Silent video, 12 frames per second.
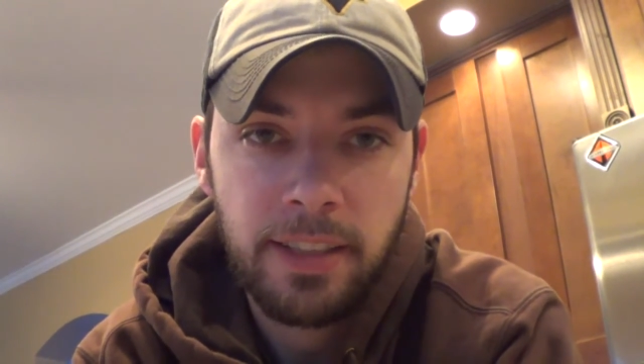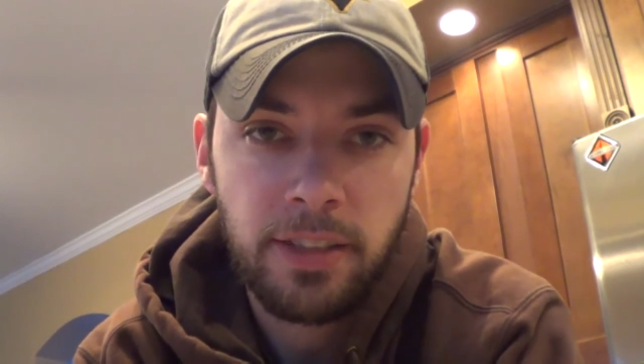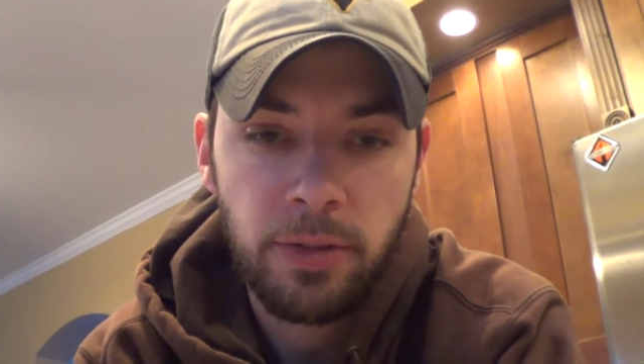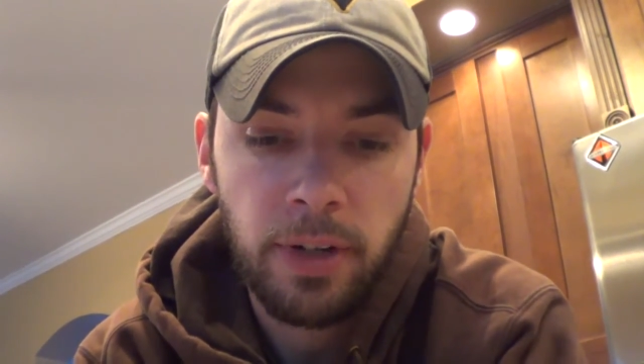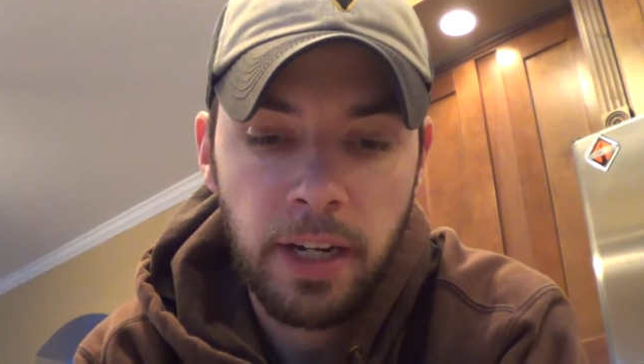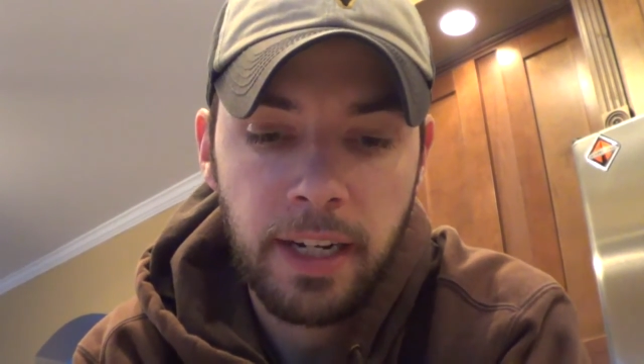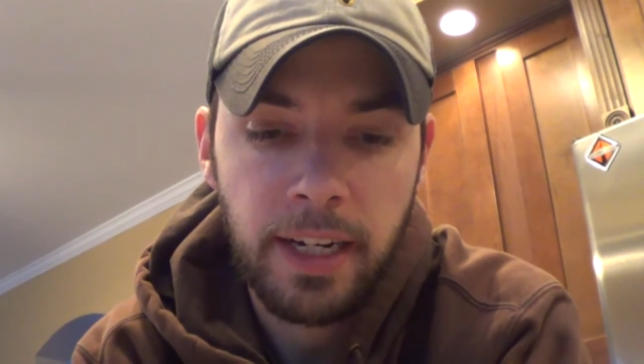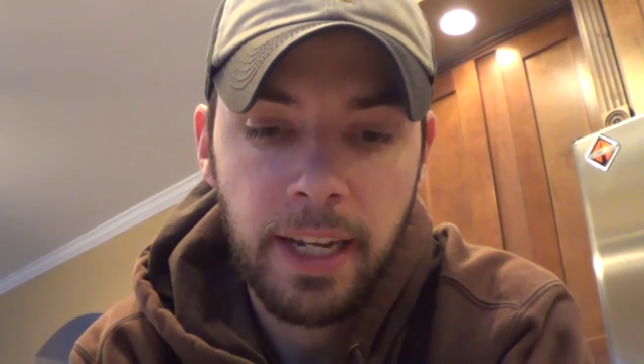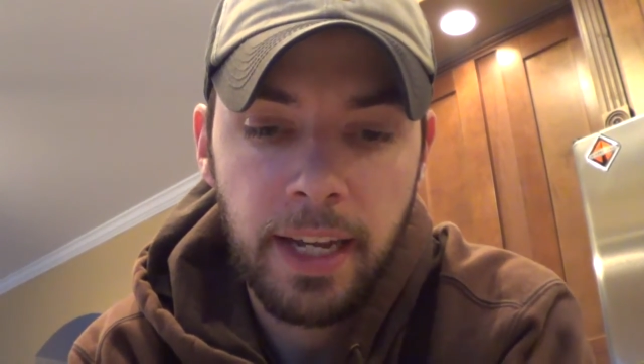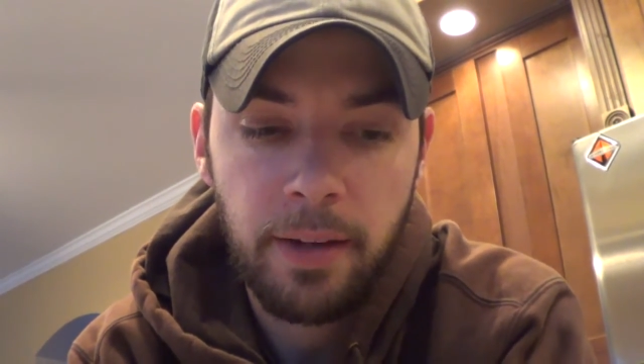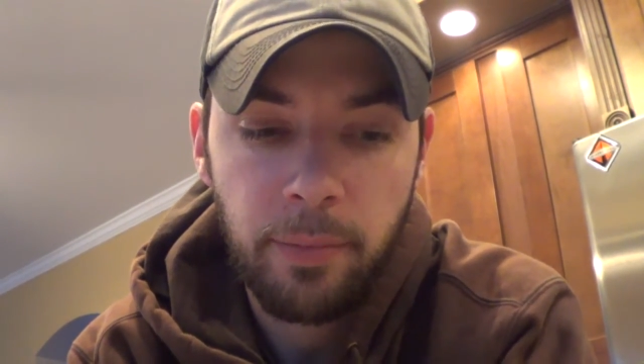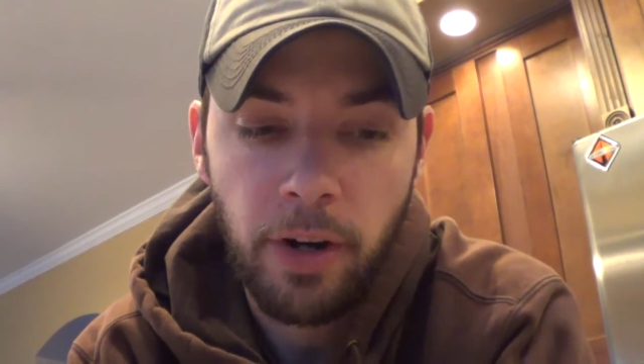so we're not going to
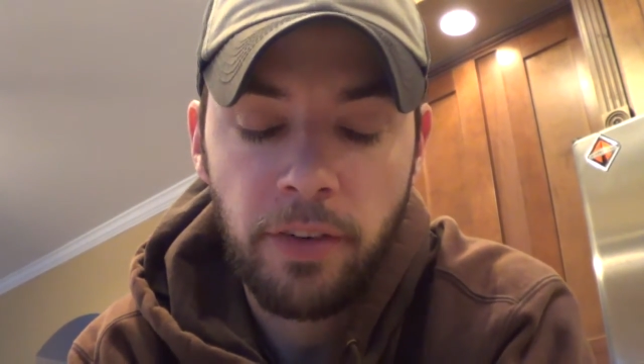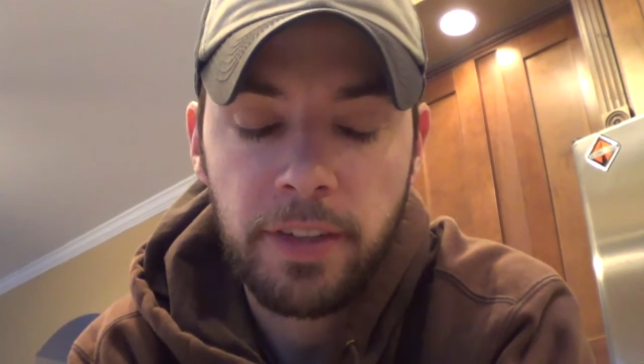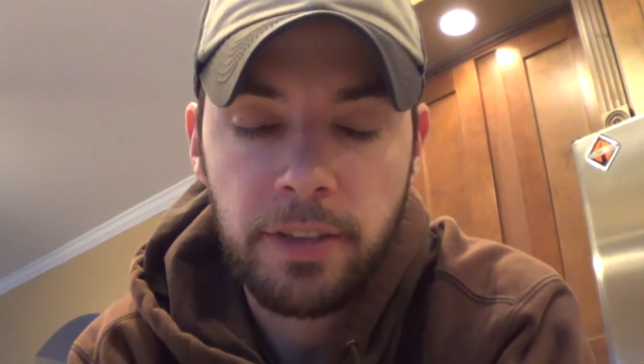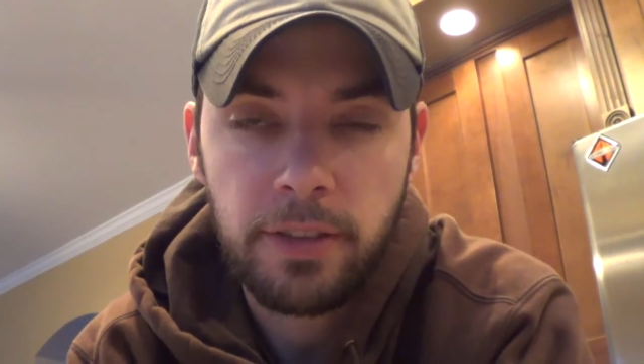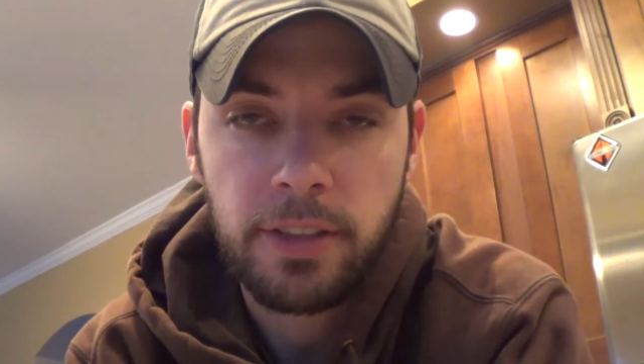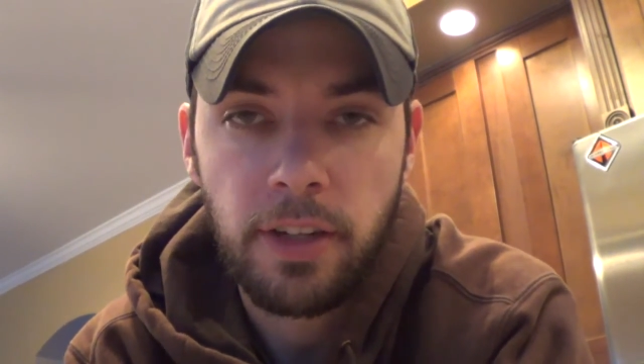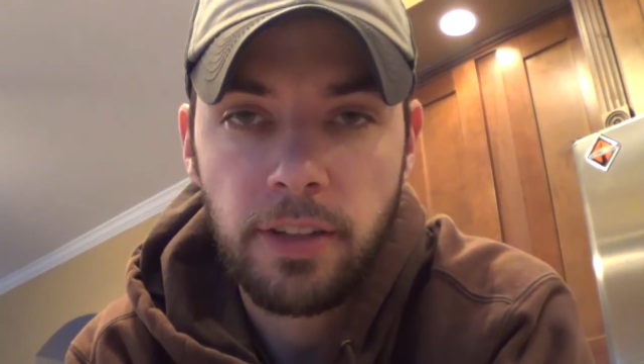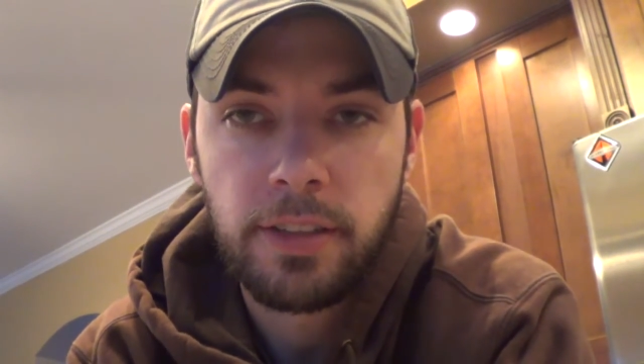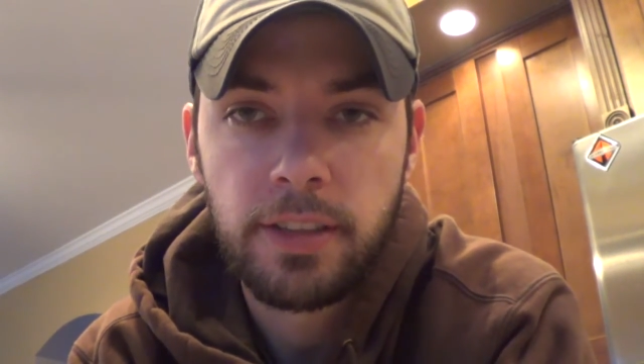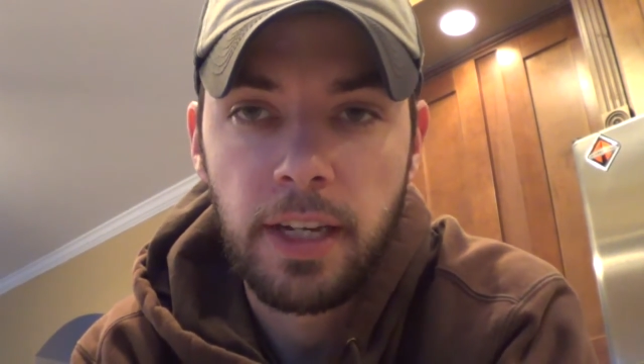get perfect results,